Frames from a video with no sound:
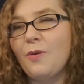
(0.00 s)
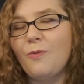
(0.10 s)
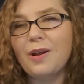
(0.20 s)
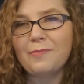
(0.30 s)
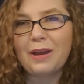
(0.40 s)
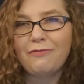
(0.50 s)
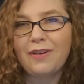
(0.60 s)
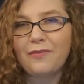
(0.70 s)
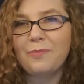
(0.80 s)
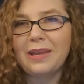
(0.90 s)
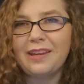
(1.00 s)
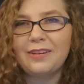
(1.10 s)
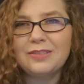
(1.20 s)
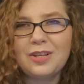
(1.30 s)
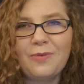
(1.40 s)
One of my favorite Mickey
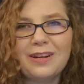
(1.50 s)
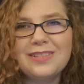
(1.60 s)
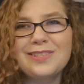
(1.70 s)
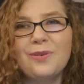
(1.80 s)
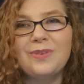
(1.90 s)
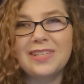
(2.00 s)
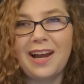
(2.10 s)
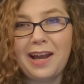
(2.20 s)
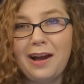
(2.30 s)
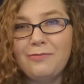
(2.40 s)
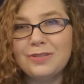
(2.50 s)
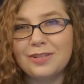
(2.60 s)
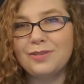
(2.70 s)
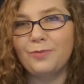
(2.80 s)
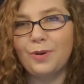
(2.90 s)
ears she wears is the ones I have, which
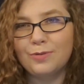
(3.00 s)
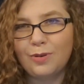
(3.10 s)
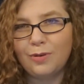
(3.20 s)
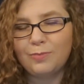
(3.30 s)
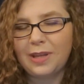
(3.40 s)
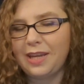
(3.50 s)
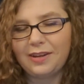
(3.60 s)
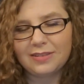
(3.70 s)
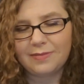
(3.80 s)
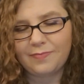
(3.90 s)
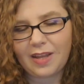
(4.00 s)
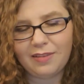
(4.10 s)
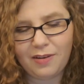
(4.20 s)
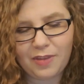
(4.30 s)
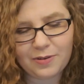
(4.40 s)
is the rose gold Mickey ears. I
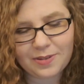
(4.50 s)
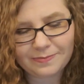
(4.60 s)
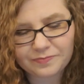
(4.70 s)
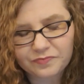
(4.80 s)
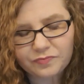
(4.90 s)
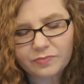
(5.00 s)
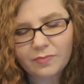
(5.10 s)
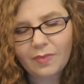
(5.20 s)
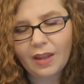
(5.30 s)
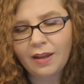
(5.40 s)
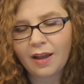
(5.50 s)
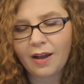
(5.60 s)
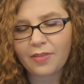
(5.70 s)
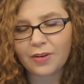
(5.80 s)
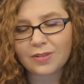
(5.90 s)
love those.
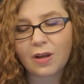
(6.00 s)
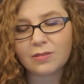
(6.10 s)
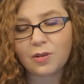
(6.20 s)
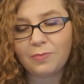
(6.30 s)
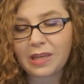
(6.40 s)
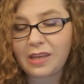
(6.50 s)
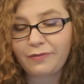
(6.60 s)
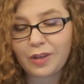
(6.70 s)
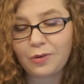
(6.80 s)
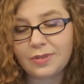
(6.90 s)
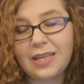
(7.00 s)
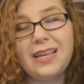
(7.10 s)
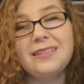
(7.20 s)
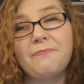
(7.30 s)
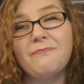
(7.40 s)
There's also Mickey Views.
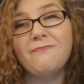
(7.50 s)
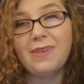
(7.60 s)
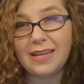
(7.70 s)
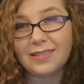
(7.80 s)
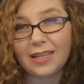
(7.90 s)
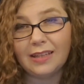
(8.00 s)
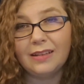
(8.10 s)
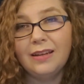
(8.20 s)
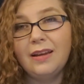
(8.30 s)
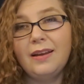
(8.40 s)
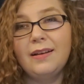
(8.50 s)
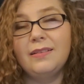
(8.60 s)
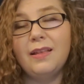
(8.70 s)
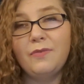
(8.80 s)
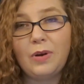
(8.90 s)
He's amazing.
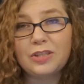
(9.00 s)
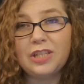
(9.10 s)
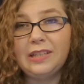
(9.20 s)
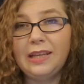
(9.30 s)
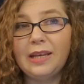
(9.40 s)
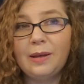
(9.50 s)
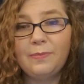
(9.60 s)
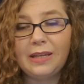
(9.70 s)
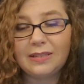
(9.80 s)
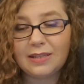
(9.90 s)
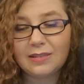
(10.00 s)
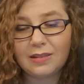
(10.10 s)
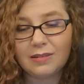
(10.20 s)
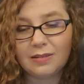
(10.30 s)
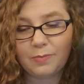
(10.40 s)
Love watching him. He does
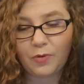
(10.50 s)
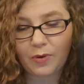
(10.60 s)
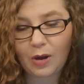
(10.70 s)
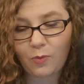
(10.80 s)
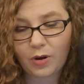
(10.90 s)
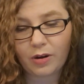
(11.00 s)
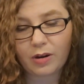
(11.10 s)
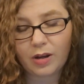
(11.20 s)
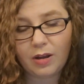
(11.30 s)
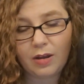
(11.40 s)
some great work.